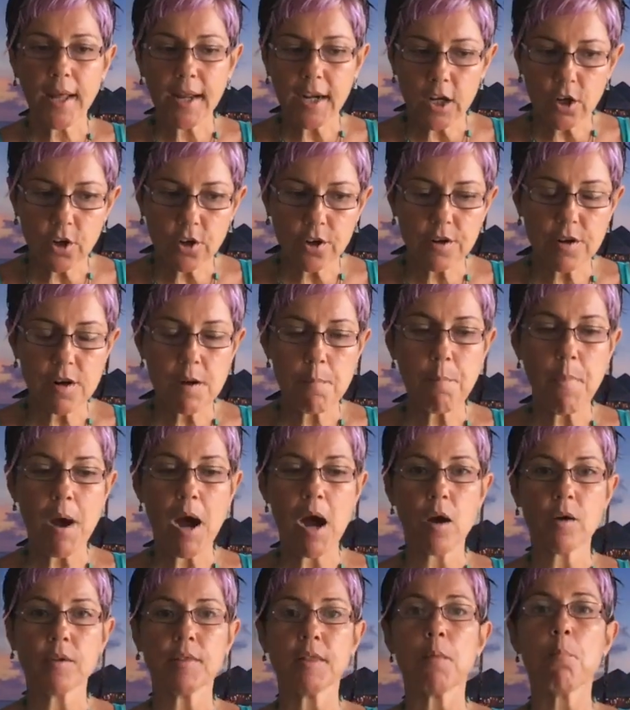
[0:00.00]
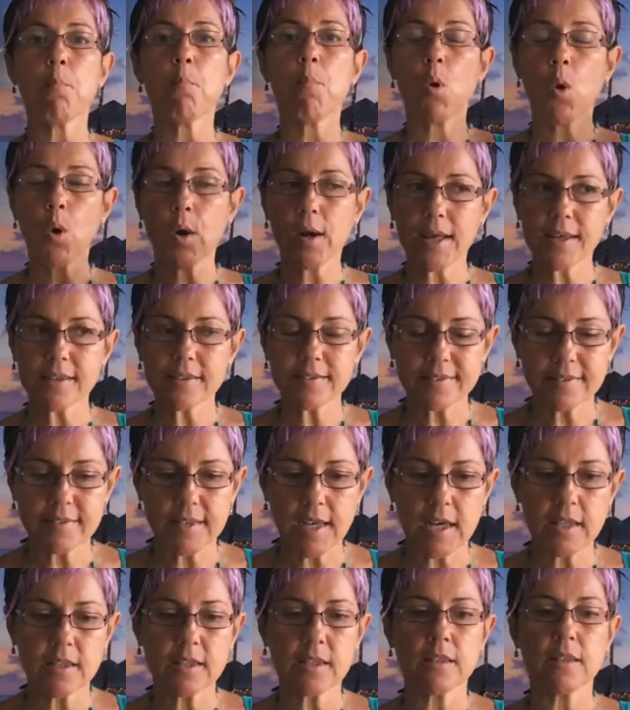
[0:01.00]
I learn about, the more I
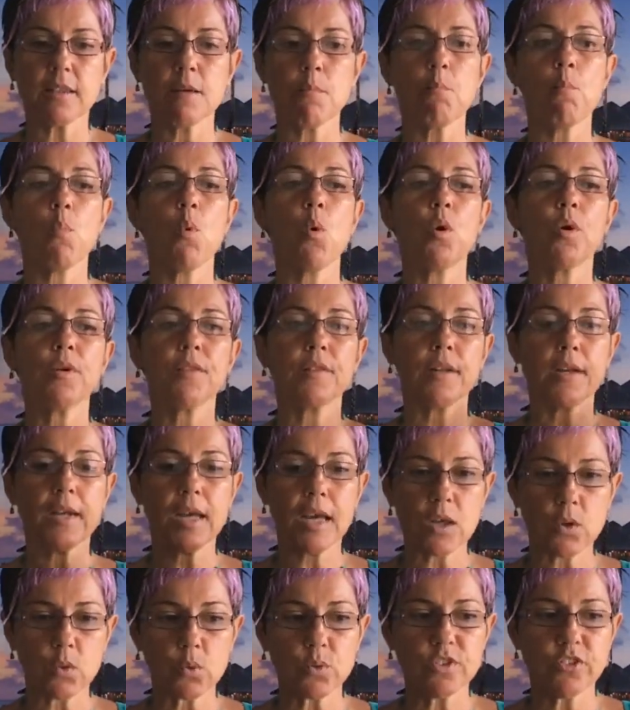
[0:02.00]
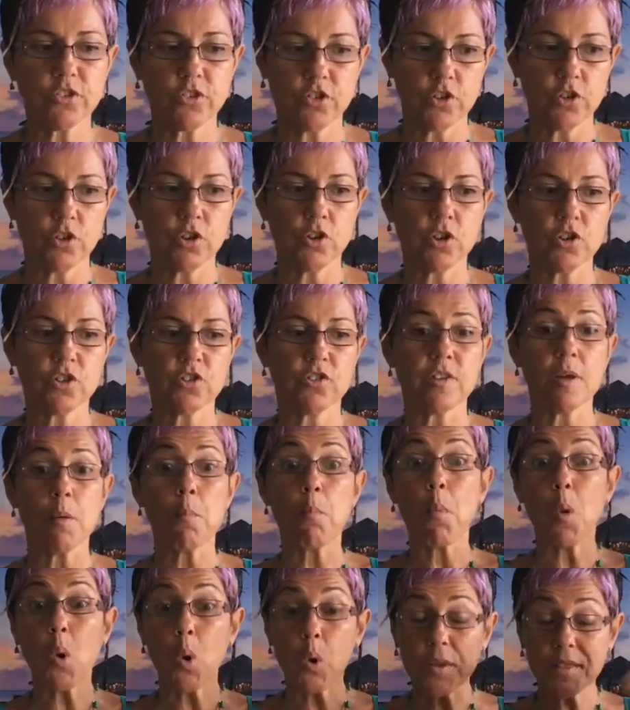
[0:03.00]
study, the more that I research, the
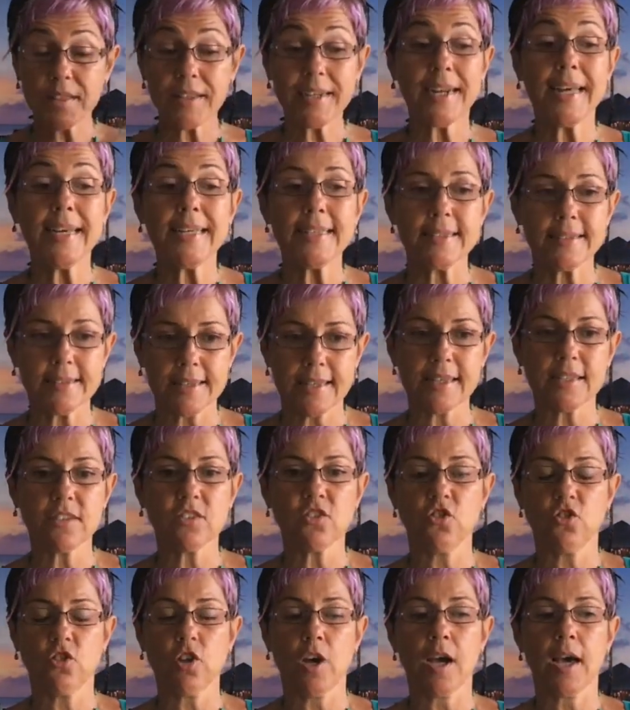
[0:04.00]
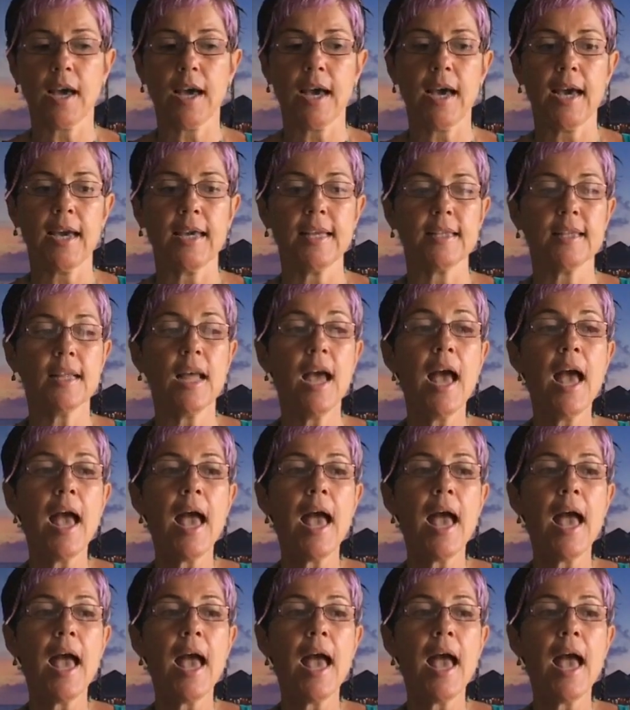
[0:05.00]
more that I test Shungite,